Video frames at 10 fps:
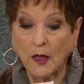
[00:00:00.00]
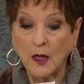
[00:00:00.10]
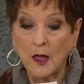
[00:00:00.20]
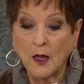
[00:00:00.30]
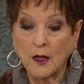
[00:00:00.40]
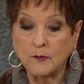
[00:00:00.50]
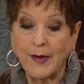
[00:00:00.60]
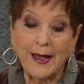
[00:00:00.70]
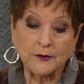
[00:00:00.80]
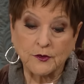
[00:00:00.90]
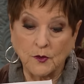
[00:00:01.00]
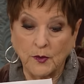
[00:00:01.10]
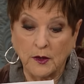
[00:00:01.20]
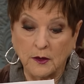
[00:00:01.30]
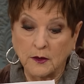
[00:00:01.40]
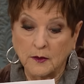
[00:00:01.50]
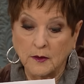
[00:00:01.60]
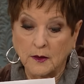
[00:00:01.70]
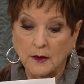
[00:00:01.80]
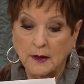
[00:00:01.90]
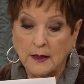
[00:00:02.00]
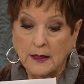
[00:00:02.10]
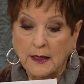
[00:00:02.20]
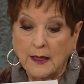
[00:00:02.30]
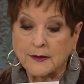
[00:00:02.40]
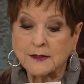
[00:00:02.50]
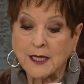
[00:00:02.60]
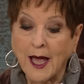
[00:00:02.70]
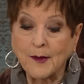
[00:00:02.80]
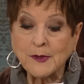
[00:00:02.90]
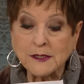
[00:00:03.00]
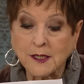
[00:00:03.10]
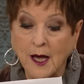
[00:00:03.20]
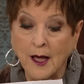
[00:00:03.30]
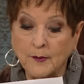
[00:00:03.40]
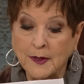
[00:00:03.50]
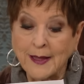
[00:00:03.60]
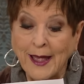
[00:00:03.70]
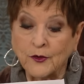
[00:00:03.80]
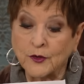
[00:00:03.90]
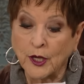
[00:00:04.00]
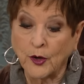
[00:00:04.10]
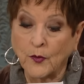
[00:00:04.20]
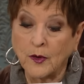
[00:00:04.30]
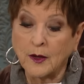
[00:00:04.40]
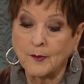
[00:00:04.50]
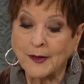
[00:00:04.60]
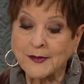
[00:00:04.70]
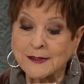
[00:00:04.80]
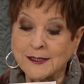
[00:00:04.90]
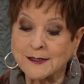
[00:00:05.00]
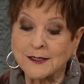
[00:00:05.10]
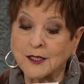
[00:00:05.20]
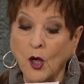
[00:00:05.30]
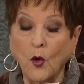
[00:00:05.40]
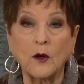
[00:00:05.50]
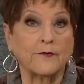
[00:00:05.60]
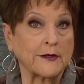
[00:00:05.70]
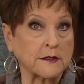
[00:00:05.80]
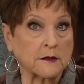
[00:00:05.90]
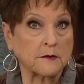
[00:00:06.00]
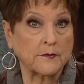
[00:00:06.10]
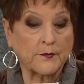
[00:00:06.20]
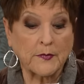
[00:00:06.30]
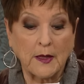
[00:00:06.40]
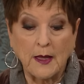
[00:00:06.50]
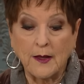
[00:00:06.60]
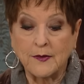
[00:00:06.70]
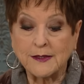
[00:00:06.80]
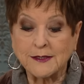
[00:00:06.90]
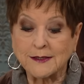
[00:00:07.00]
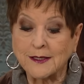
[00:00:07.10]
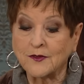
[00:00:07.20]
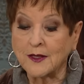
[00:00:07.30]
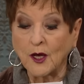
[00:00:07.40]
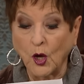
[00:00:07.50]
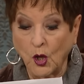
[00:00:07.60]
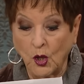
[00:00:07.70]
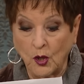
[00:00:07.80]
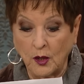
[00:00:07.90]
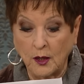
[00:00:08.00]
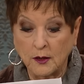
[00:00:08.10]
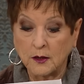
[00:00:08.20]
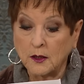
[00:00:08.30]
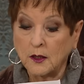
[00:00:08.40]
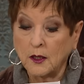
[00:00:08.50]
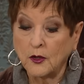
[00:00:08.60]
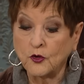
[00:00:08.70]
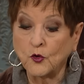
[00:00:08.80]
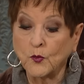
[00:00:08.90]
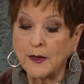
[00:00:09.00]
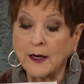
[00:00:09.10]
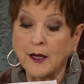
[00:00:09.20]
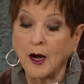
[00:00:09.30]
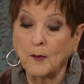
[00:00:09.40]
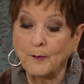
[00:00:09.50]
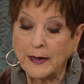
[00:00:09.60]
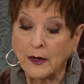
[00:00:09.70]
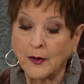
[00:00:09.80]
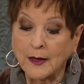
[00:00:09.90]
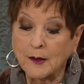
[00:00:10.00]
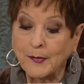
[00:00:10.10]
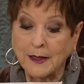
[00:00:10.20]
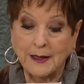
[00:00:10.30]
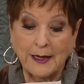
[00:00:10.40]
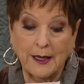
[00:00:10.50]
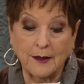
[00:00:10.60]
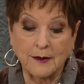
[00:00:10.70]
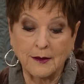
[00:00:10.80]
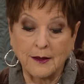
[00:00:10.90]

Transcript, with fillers: Praise. Back to the word. Yes, that's right. The time is come, and that you know, but this isn't the whole of it. This isn't the all. Mm. You really are barely beginning.